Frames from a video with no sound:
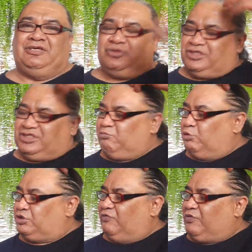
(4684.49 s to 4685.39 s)
enjoy some
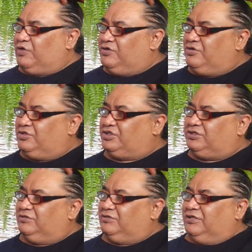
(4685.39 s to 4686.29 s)
water
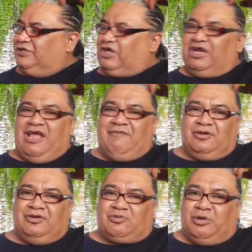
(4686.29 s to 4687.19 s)
views, go and have
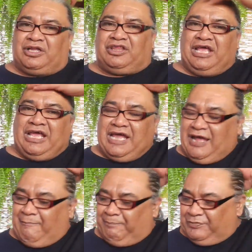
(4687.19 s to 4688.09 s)
a look what
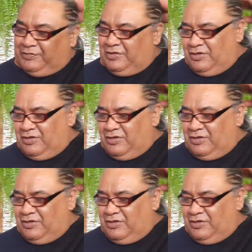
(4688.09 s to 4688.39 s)
the